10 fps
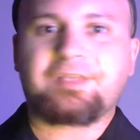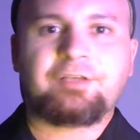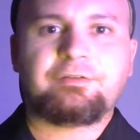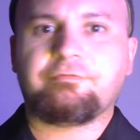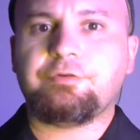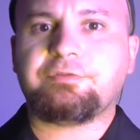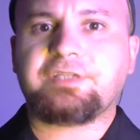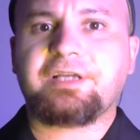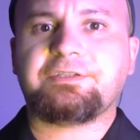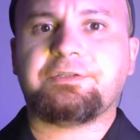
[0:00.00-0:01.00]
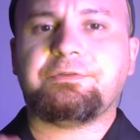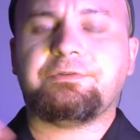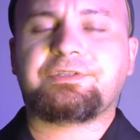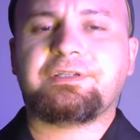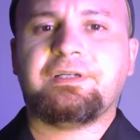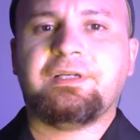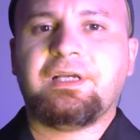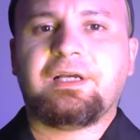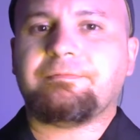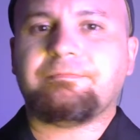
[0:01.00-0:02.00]
Fruit tattoos,
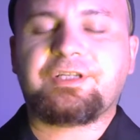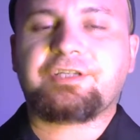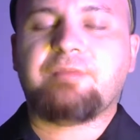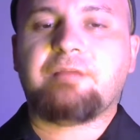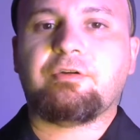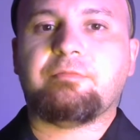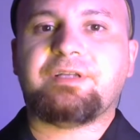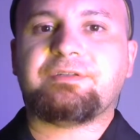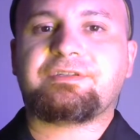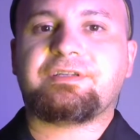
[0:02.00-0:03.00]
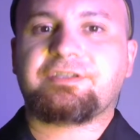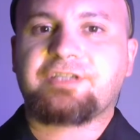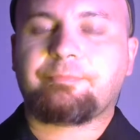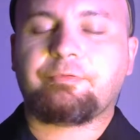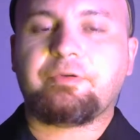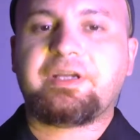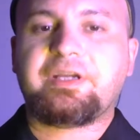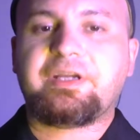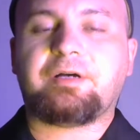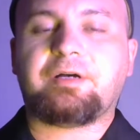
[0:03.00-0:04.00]
dismemberments, separating the
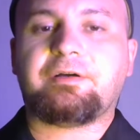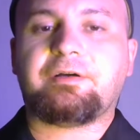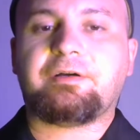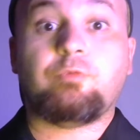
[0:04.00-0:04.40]
bodies.